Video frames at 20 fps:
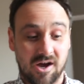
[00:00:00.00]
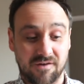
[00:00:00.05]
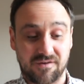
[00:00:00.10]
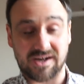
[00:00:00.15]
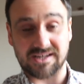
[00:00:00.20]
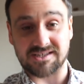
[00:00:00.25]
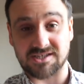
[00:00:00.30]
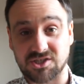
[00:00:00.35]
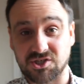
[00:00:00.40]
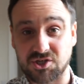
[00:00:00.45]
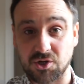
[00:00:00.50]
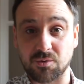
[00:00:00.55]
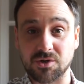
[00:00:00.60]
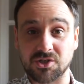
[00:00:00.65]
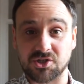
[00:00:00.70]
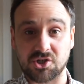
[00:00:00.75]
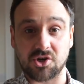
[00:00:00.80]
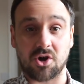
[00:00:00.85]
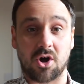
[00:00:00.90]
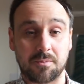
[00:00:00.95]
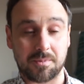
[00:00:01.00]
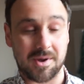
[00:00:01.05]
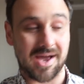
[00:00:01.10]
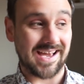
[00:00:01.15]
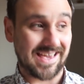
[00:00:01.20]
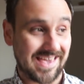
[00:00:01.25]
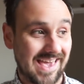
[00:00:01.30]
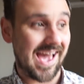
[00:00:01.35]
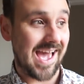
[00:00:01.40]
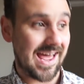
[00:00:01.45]
I've had to do a job
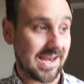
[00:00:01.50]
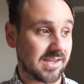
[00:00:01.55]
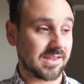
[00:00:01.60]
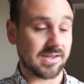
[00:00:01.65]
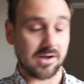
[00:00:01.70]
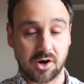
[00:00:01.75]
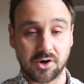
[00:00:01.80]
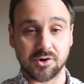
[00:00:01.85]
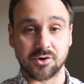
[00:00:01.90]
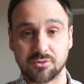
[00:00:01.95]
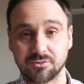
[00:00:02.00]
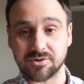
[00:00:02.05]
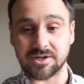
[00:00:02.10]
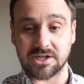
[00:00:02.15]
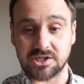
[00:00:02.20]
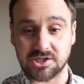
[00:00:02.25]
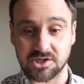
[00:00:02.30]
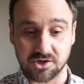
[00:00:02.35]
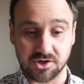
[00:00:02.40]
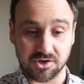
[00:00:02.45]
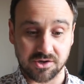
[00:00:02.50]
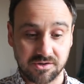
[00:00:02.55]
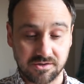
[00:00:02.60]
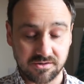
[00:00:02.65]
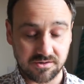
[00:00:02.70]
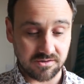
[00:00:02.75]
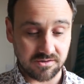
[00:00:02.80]
again that I'd already done.